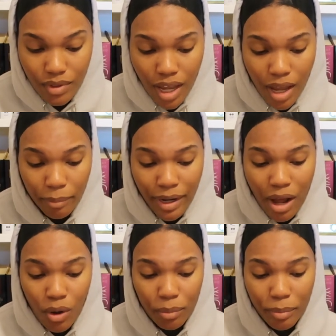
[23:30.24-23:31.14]

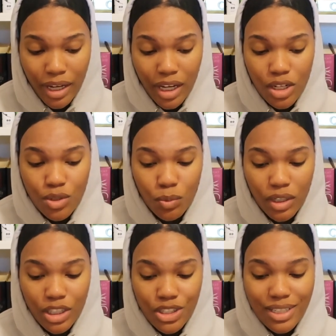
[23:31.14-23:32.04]
now on page
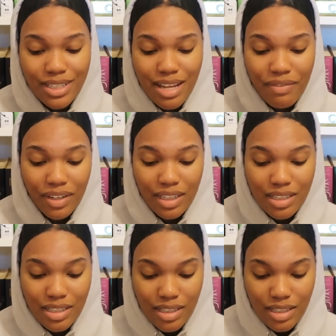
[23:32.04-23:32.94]

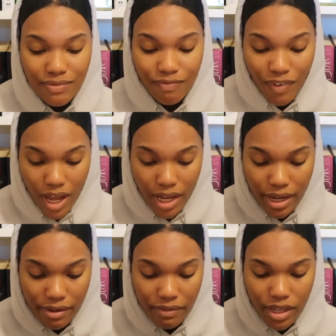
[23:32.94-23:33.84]

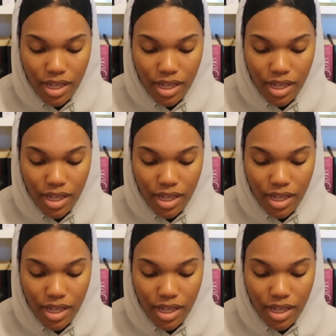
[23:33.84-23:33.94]
175,